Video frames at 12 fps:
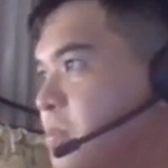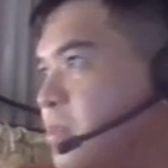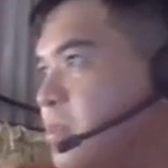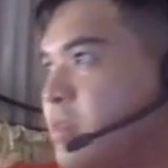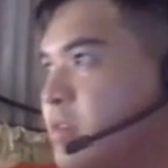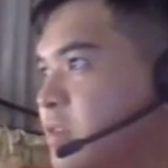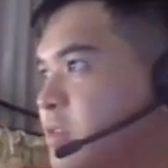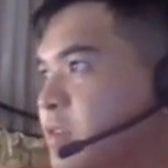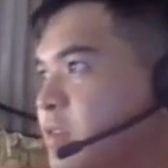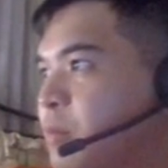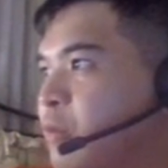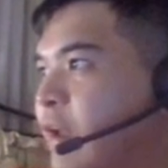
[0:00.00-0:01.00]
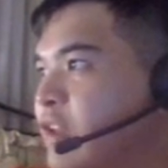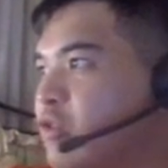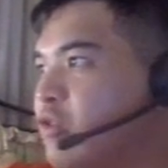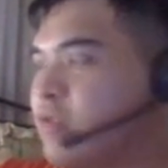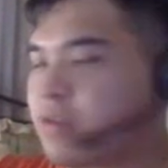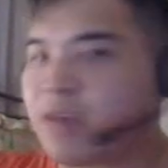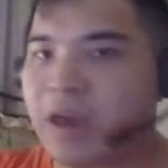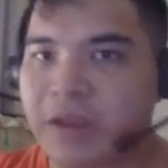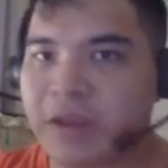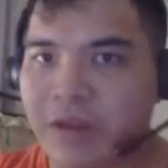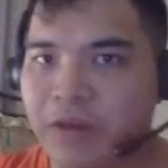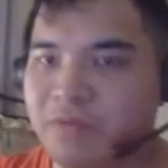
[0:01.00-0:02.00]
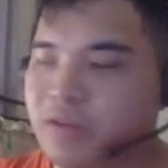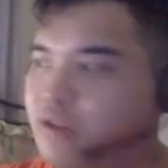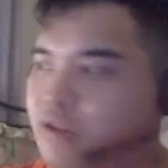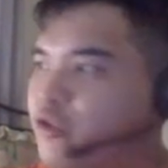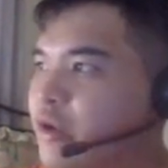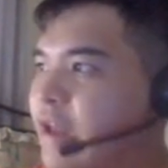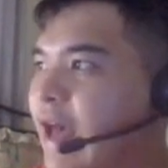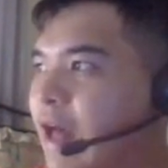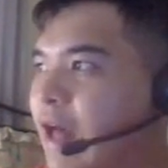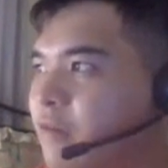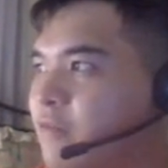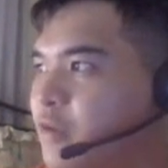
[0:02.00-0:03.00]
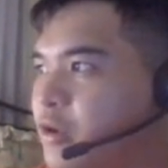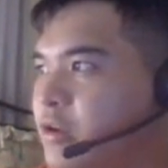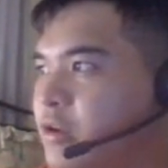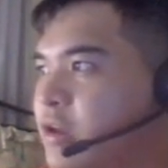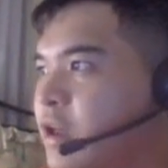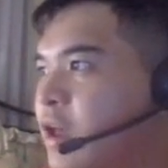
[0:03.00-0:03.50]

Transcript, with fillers: this is the brand new design of the Toyota Alphard.